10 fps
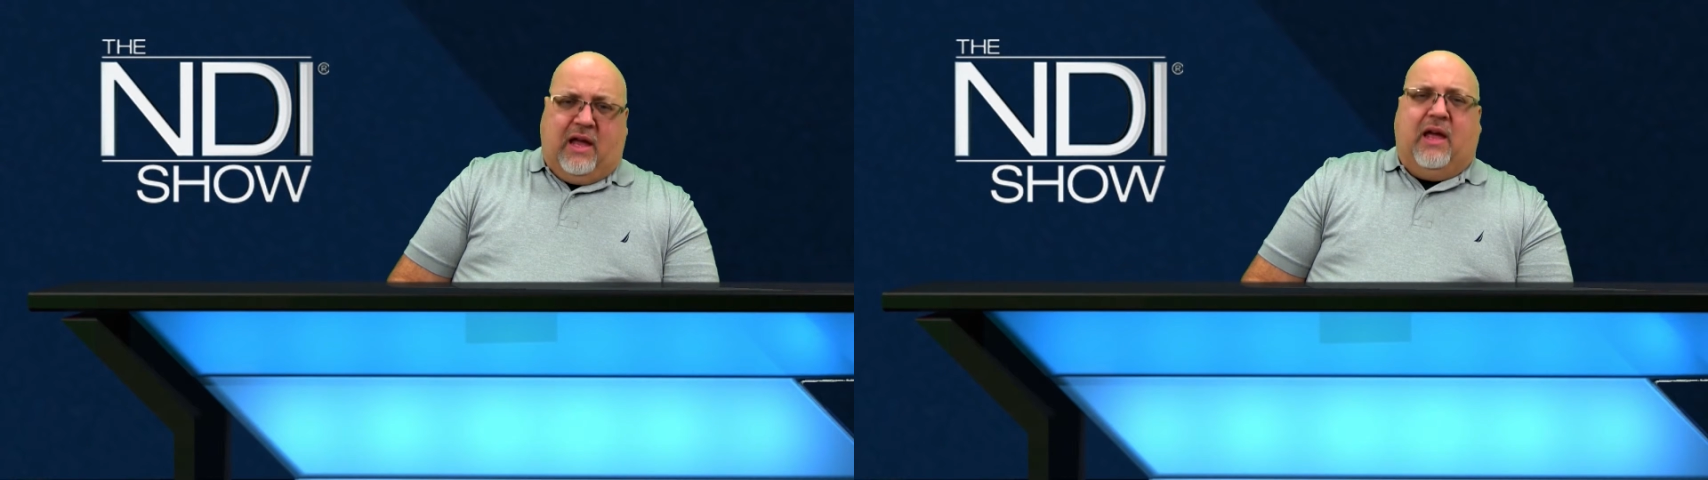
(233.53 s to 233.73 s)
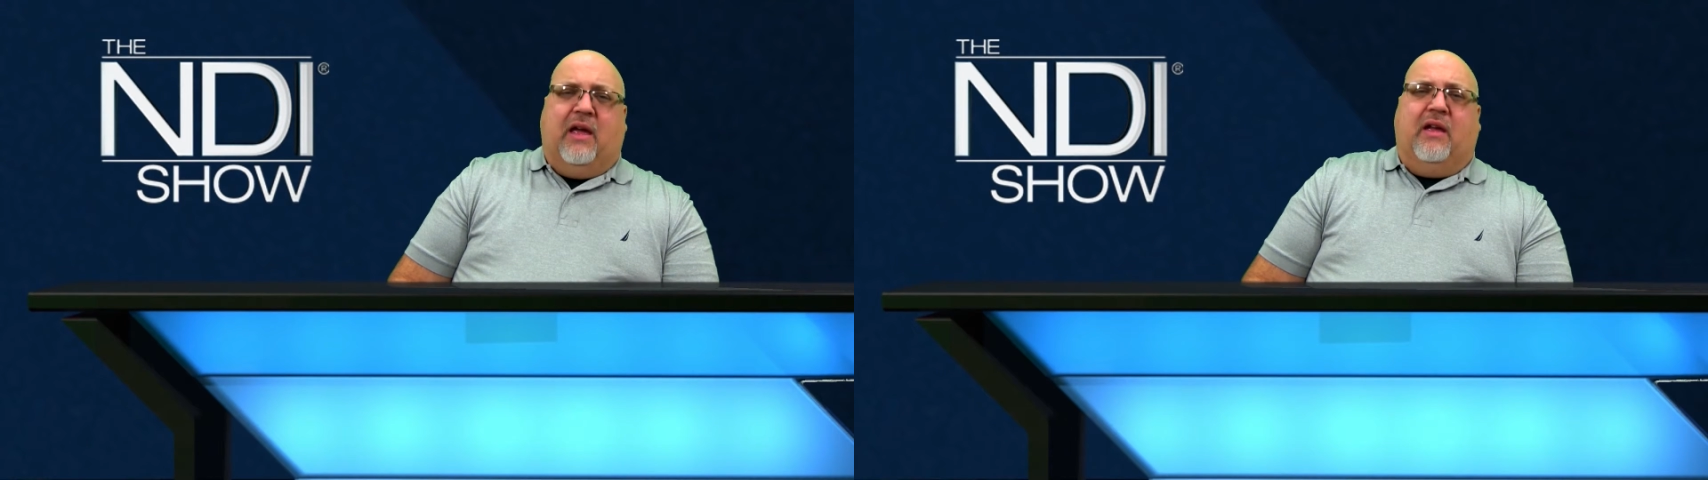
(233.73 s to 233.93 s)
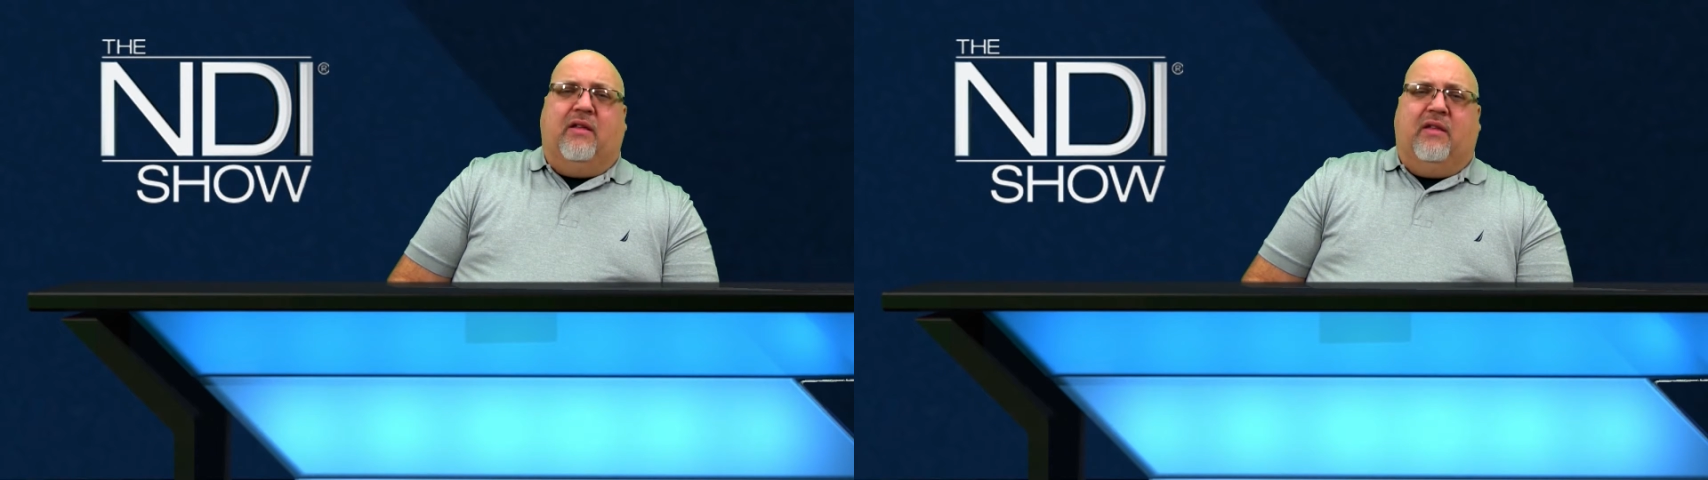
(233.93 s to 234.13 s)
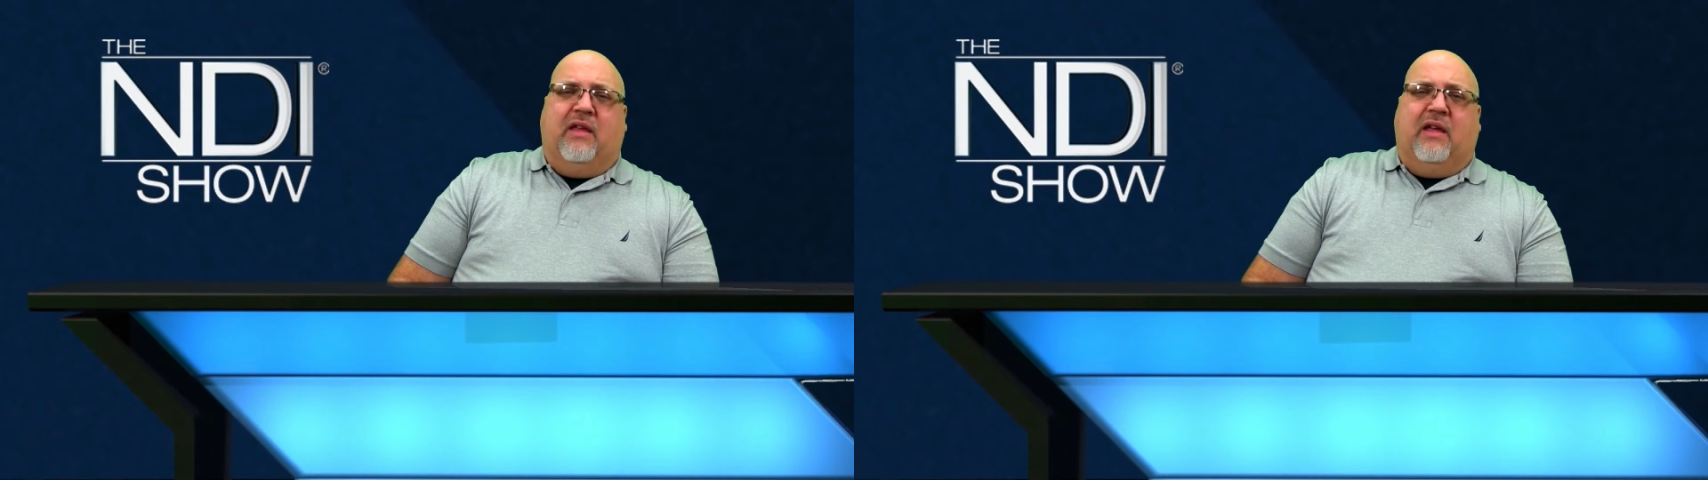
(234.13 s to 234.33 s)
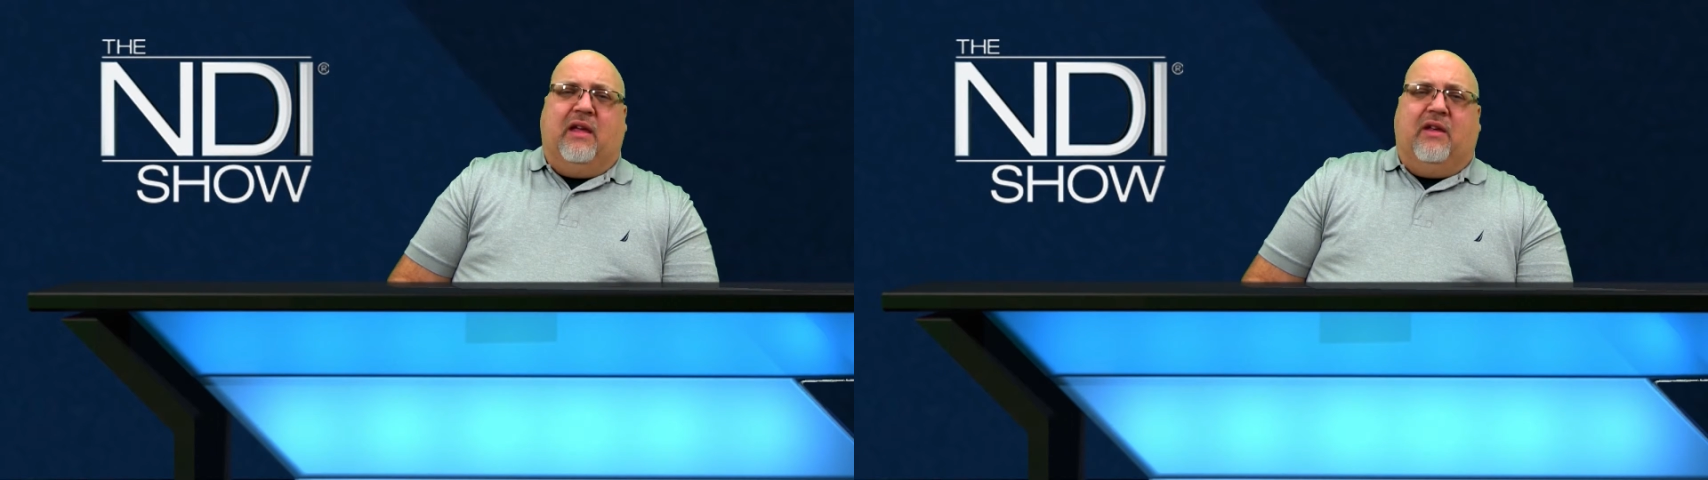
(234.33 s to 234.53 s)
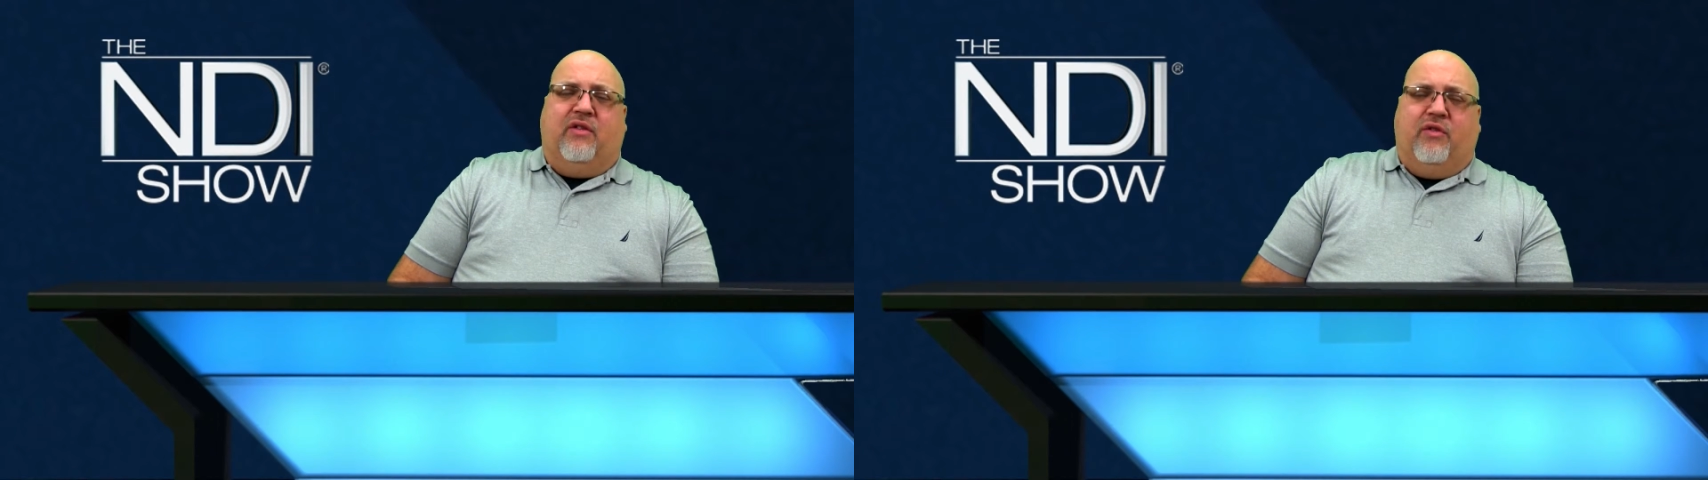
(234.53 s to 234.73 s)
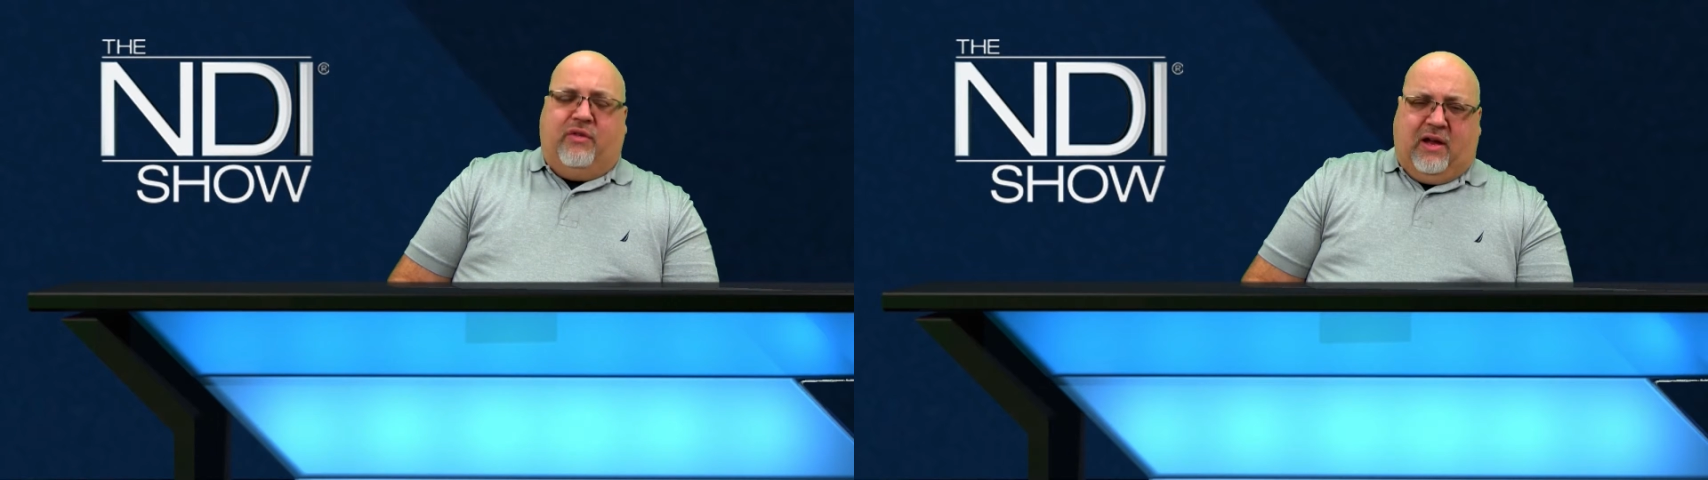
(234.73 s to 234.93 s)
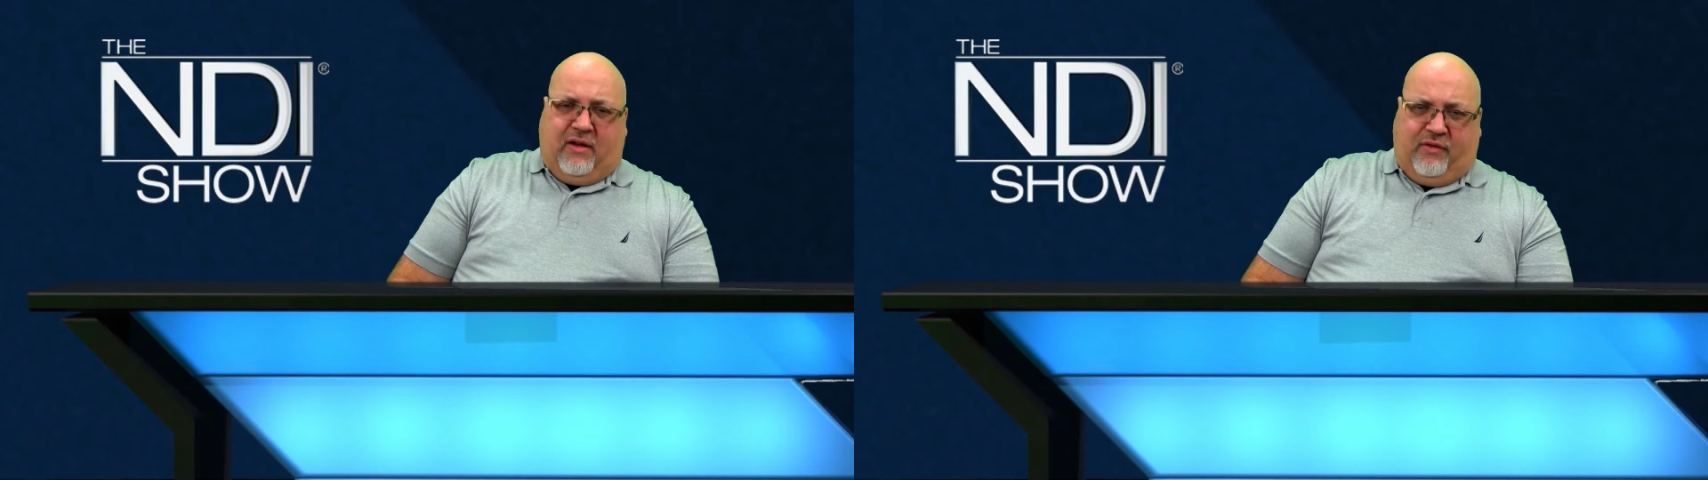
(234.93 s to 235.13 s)
and the
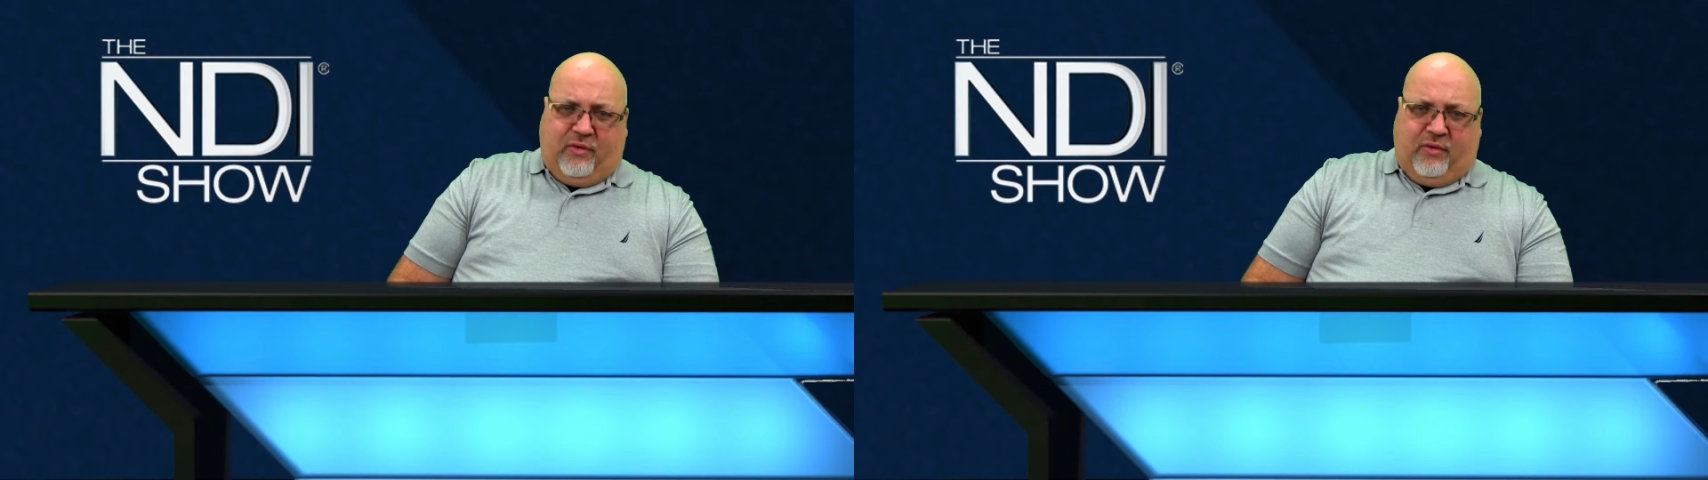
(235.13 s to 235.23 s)
NewTek